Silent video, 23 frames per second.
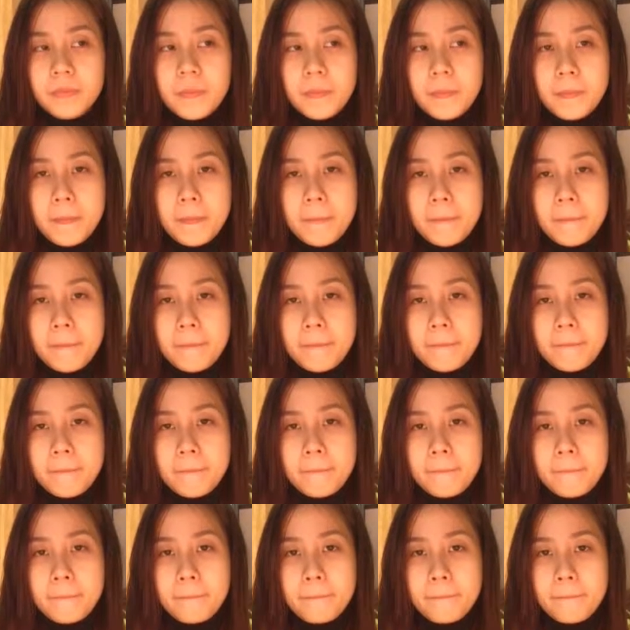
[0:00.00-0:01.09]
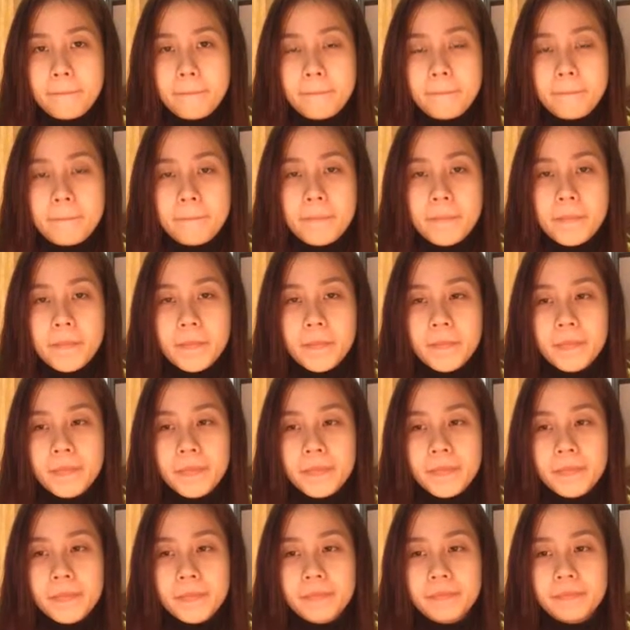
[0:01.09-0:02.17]
Who went to
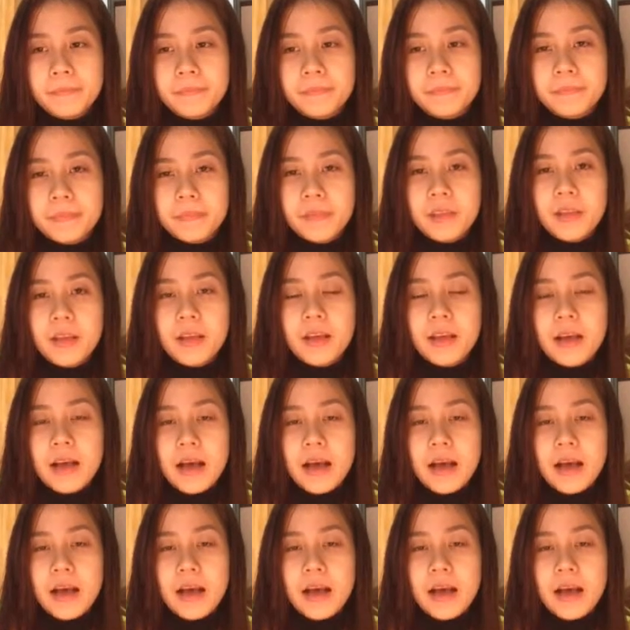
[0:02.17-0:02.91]
the cemetery?